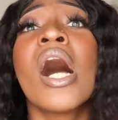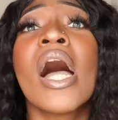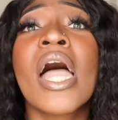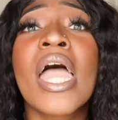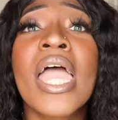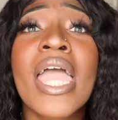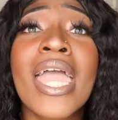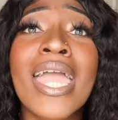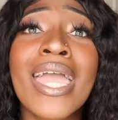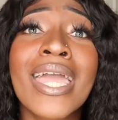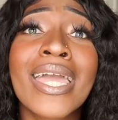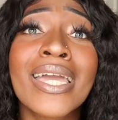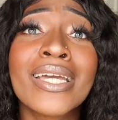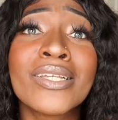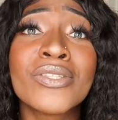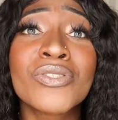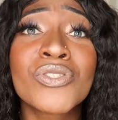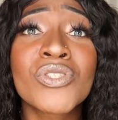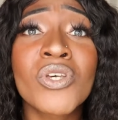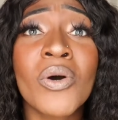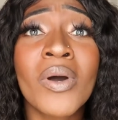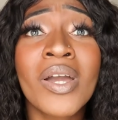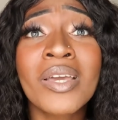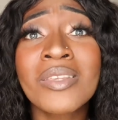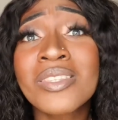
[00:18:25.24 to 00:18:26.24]
And
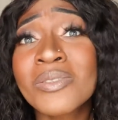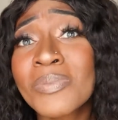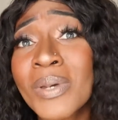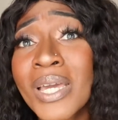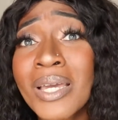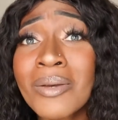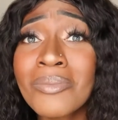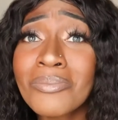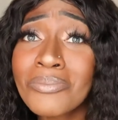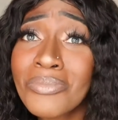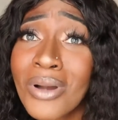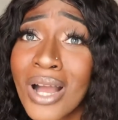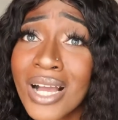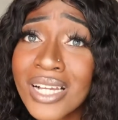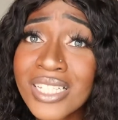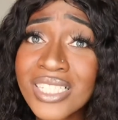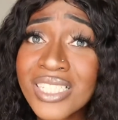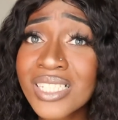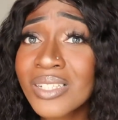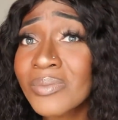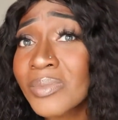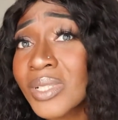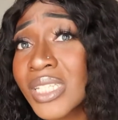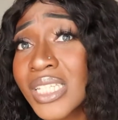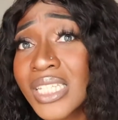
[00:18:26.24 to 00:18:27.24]
so I spent
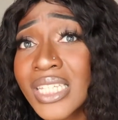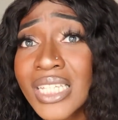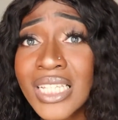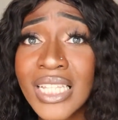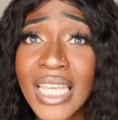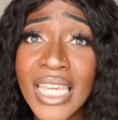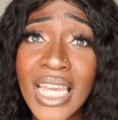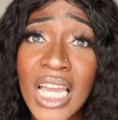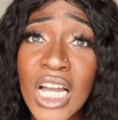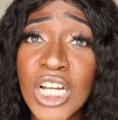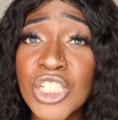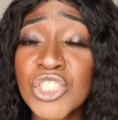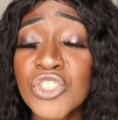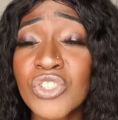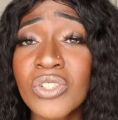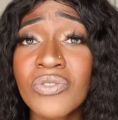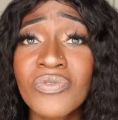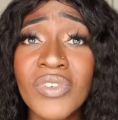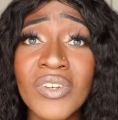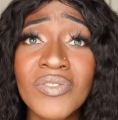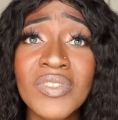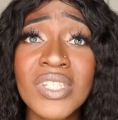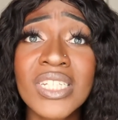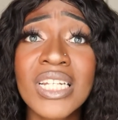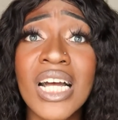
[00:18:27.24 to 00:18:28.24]
approximately like
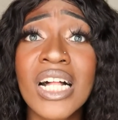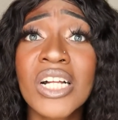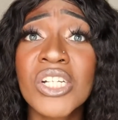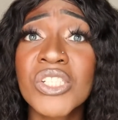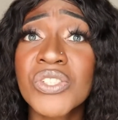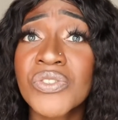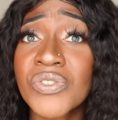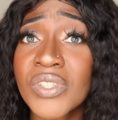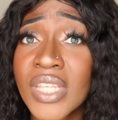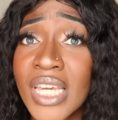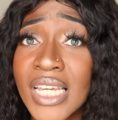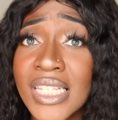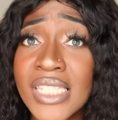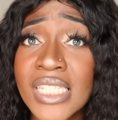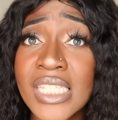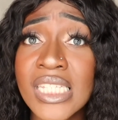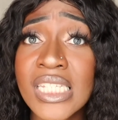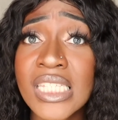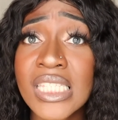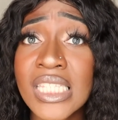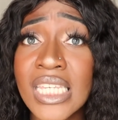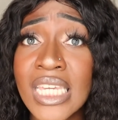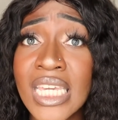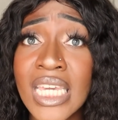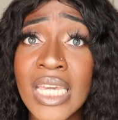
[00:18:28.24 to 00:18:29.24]
$150 for the Hesi
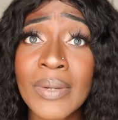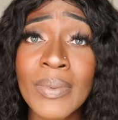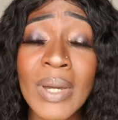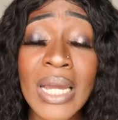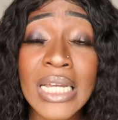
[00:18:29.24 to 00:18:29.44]
exam.